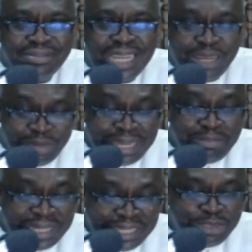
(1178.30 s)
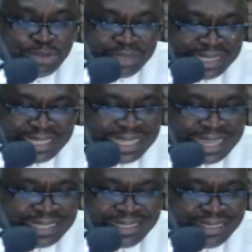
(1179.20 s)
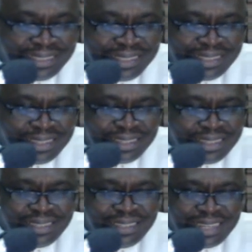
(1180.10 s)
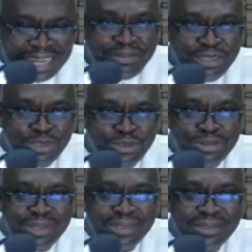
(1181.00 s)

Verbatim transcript: Are you now beginning to see that life is good?